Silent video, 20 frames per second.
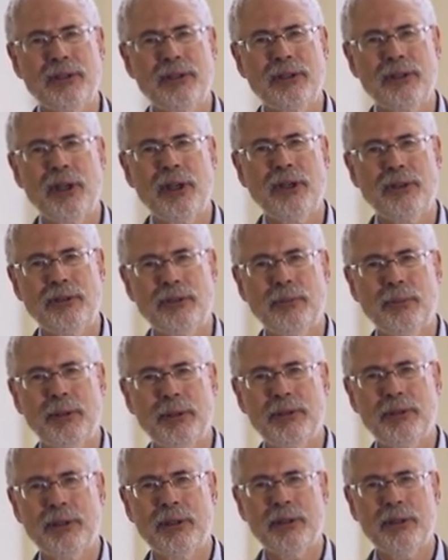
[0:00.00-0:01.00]
inside your
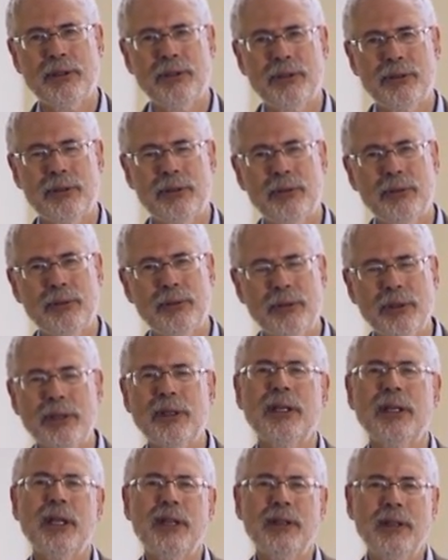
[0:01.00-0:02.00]
building, so you're
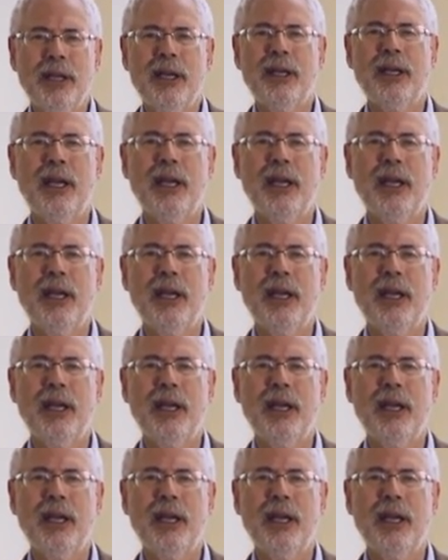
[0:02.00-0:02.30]
going to get the heck